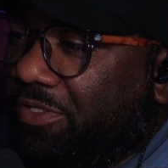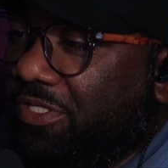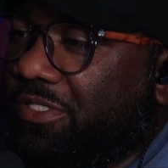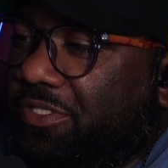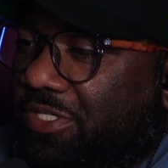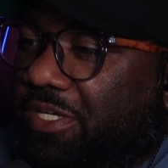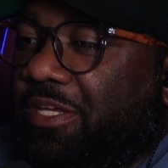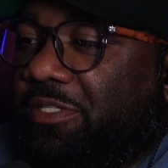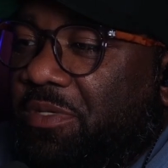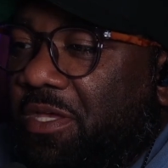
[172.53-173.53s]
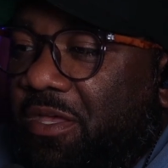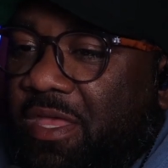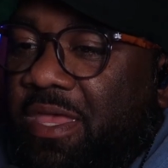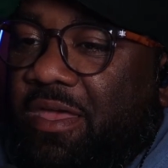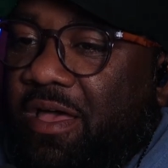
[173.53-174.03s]
She gives me a
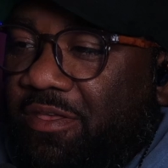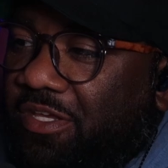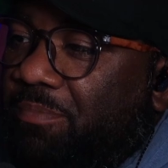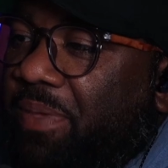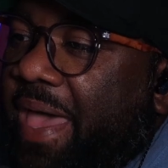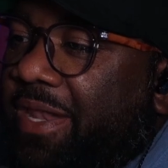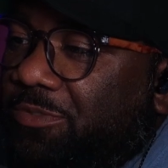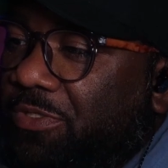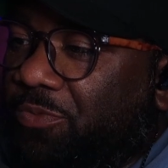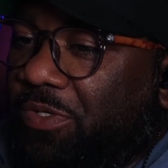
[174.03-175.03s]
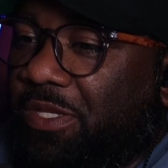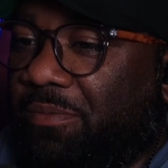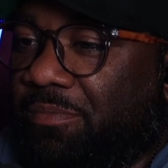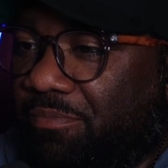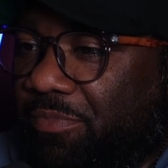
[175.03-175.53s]
good balance between